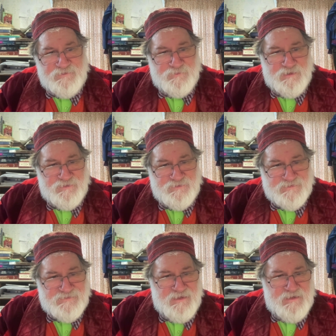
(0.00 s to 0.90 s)
You can't
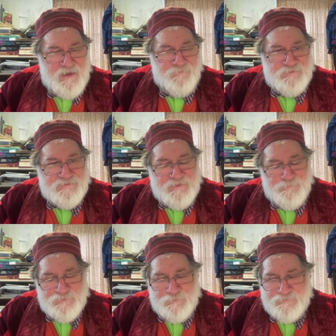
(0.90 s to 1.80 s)
just have it as
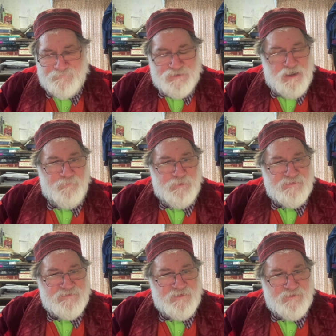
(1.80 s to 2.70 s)
some sort of charming
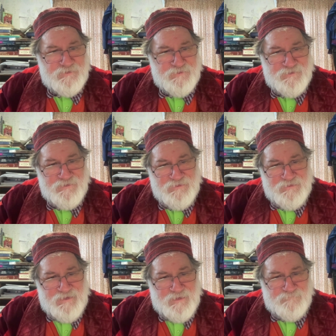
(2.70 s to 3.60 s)
sinecure
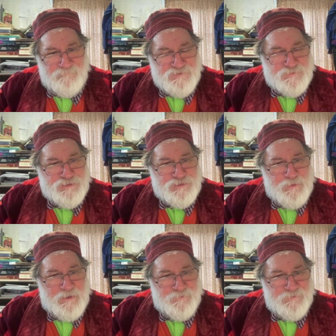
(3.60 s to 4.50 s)
and swish
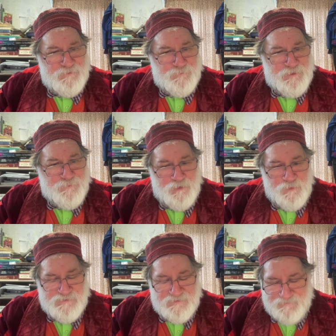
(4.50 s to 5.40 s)
around in the red
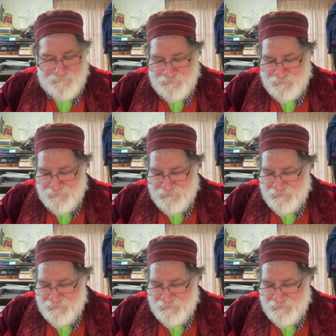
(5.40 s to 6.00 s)
robes as if you're